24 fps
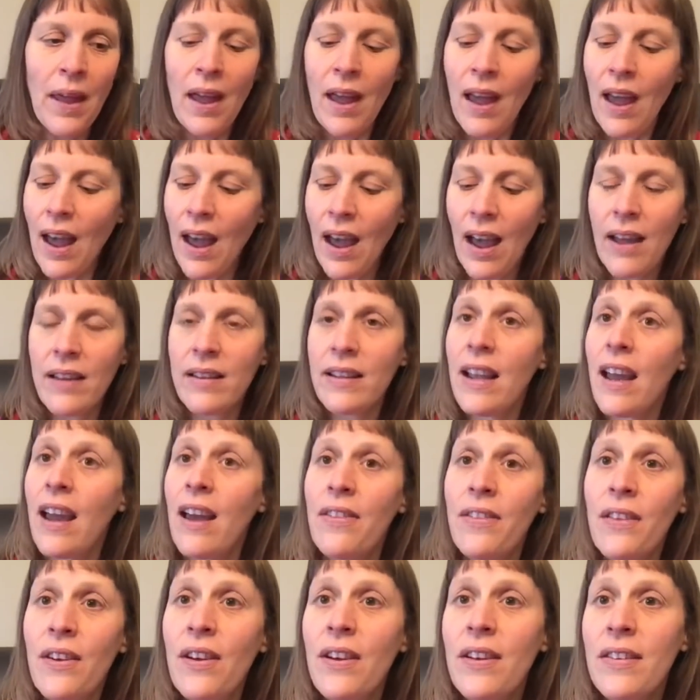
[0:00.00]
And yeah,
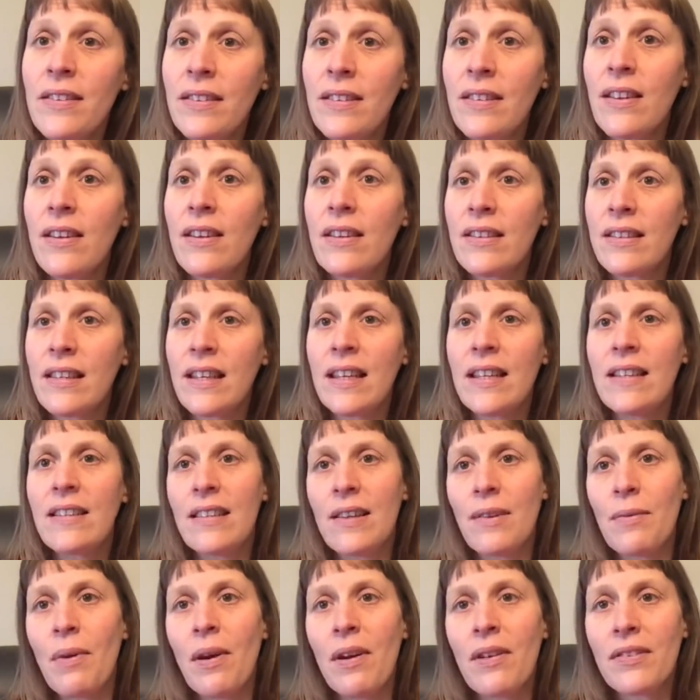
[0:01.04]
those things
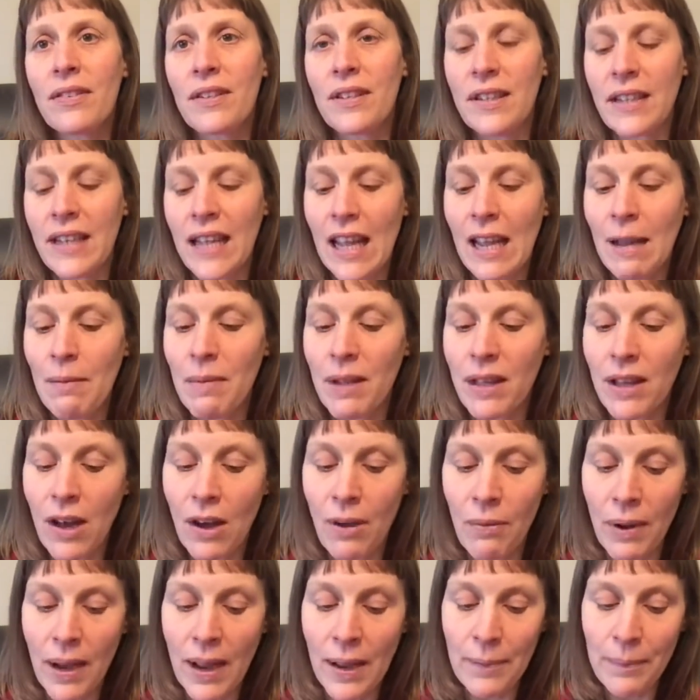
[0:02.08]
are what's going to keep me
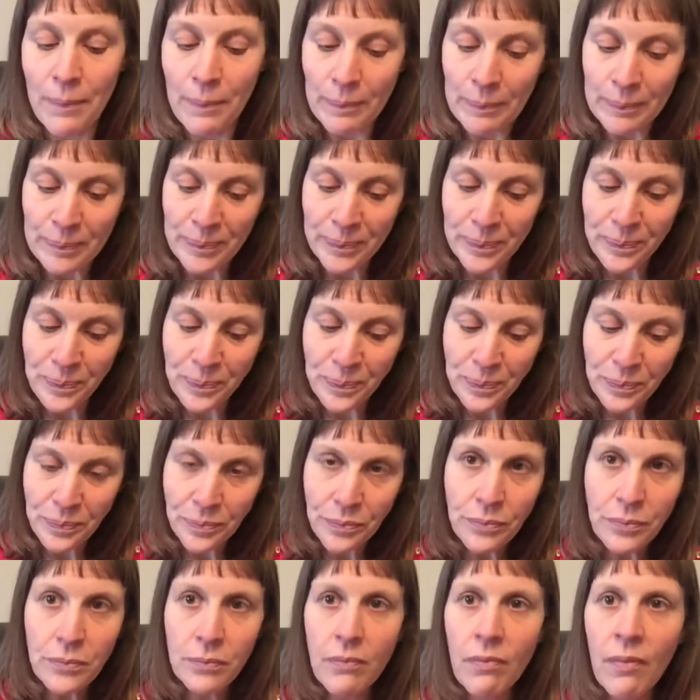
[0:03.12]
going.
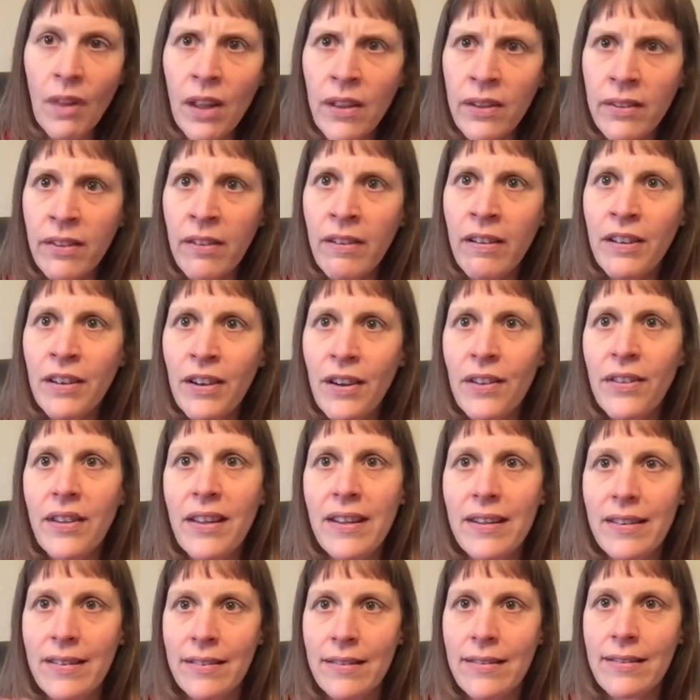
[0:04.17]
So I know
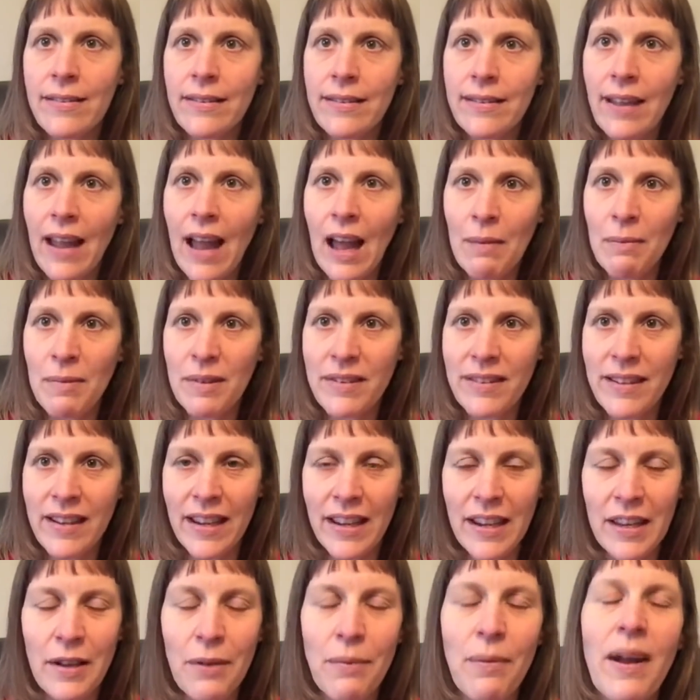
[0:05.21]
this time is
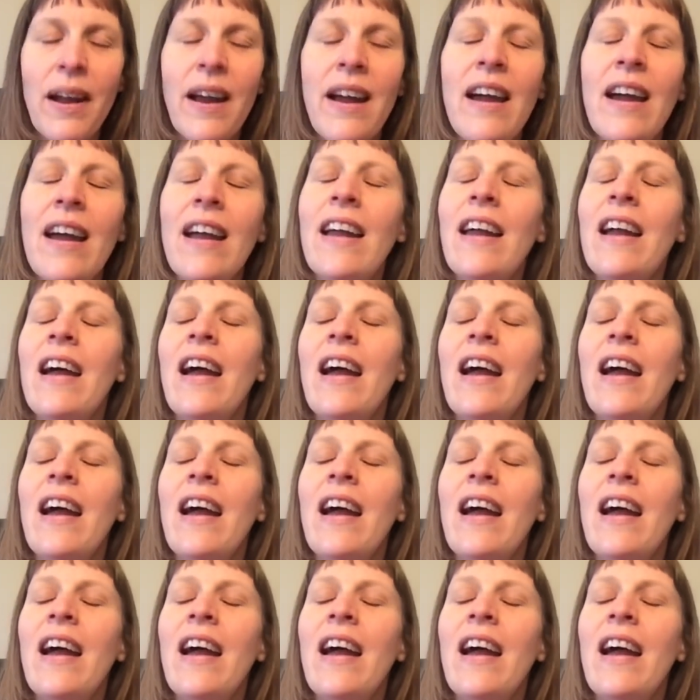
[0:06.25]
ticking away.